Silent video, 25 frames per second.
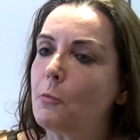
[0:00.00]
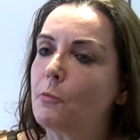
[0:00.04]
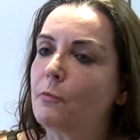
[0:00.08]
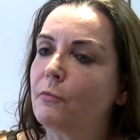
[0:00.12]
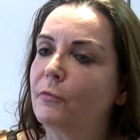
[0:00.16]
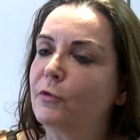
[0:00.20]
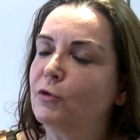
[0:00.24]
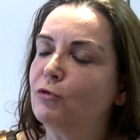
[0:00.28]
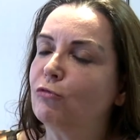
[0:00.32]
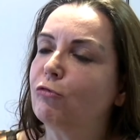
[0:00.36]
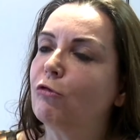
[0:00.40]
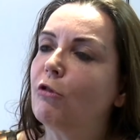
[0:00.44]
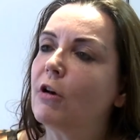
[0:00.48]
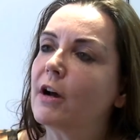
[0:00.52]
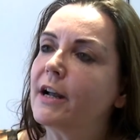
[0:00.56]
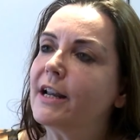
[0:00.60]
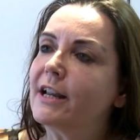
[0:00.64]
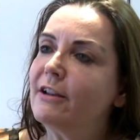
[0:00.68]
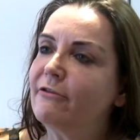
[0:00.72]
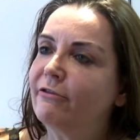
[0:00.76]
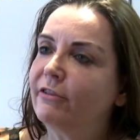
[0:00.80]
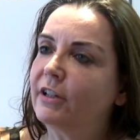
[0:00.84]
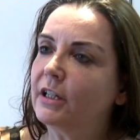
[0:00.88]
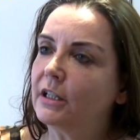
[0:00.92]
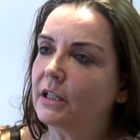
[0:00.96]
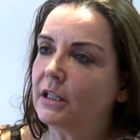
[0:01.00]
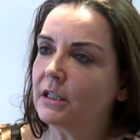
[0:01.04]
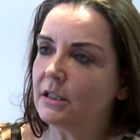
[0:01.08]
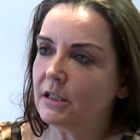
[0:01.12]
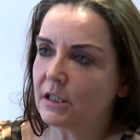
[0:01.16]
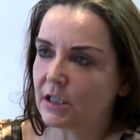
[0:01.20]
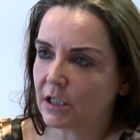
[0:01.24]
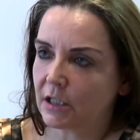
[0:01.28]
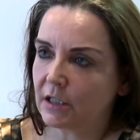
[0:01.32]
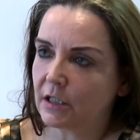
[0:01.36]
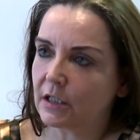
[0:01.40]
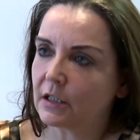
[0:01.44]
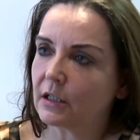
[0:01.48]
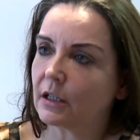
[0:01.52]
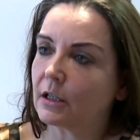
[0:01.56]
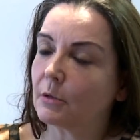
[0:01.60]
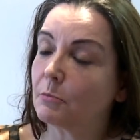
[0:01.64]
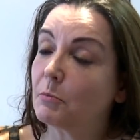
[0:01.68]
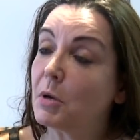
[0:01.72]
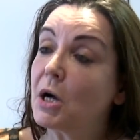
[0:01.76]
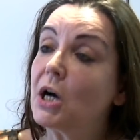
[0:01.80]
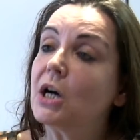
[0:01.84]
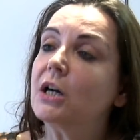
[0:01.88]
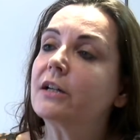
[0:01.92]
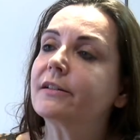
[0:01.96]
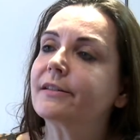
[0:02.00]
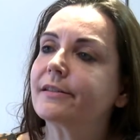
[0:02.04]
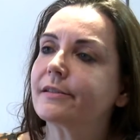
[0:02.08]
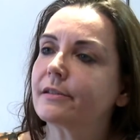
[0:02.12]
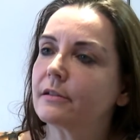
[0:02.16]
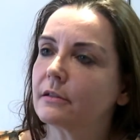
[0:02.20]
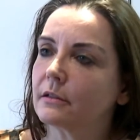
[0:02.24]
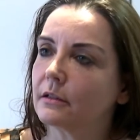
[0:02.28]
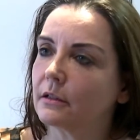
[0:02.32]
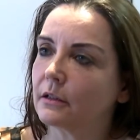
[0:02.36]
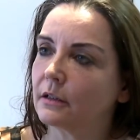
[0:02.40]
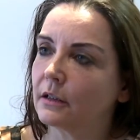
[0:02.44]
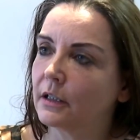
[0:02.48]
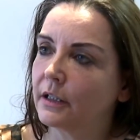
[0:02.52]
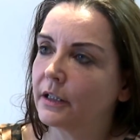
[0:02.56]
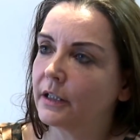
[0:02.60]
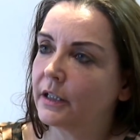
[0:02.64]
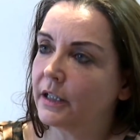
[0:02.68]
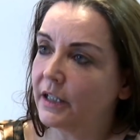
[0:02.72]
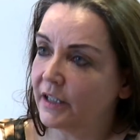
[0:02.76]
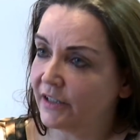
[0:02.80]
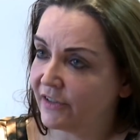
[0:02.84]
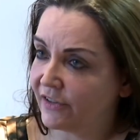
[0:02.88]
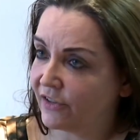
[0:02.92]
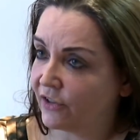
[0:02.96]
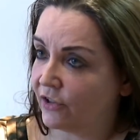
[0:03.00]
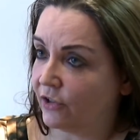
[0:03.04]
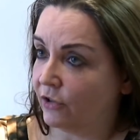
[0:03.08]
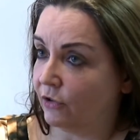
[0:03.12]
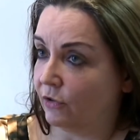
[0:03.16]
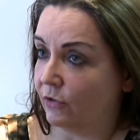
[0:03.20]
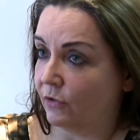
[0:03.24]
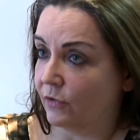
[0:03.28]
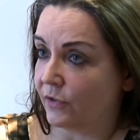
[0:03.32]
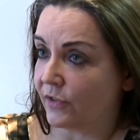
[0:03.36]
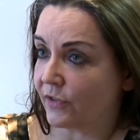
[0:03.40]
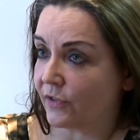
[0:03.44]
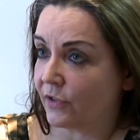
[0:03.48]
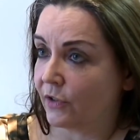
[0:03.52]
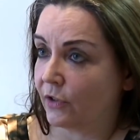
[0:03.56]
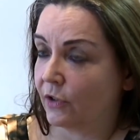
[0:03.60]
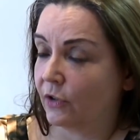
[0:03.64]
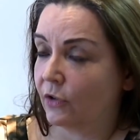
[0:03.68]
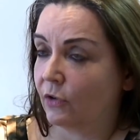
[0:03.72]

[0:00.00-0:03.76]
driving internal personal issues